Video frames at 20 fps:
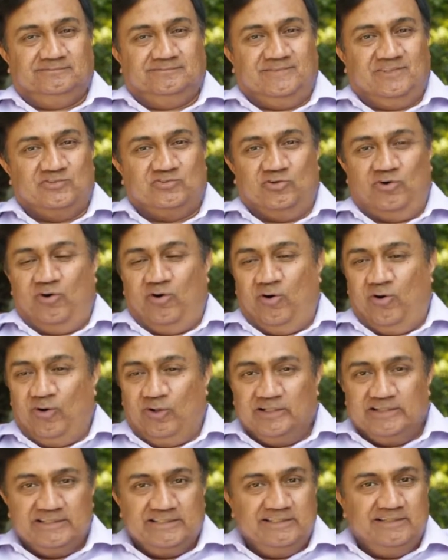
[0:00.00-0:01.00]
So
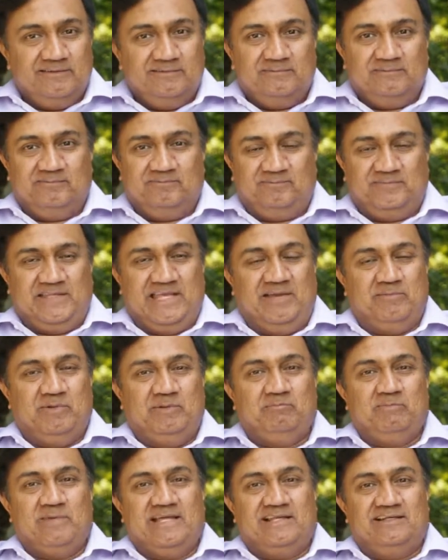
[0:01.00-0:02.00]
all the able
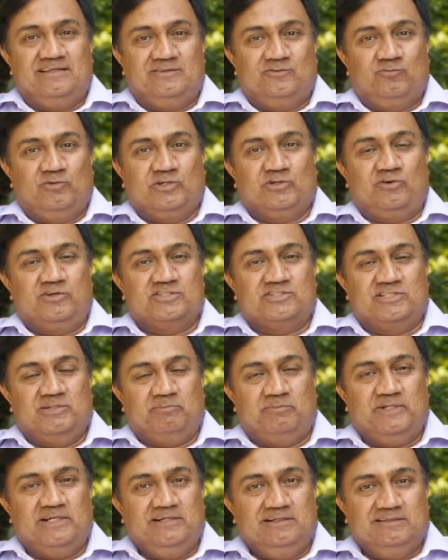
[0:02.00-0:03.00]
men were
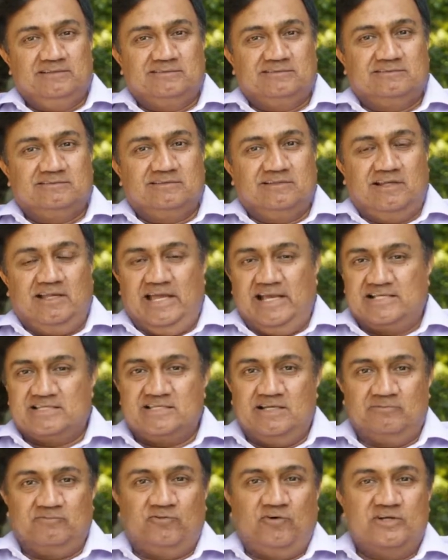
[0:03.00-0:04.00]
conscripted
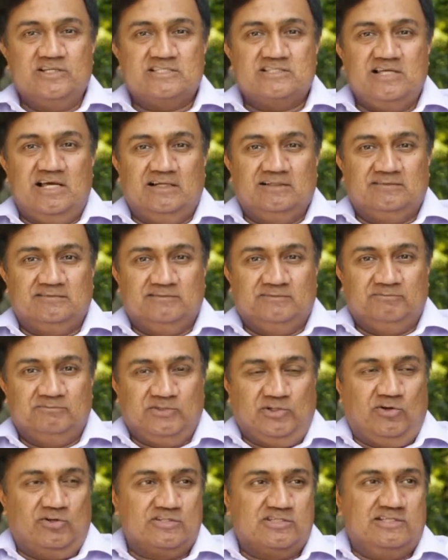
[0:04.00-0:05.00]
except for his son,
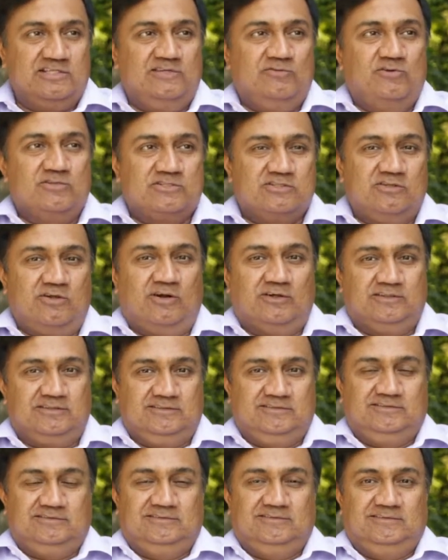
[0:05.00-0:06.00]
because he was
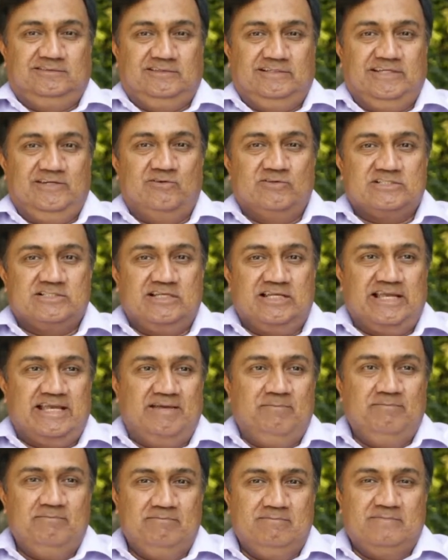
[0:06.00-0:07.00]

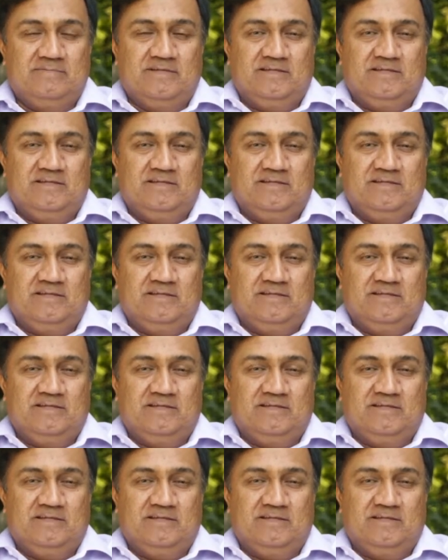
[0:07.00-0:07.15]
lame,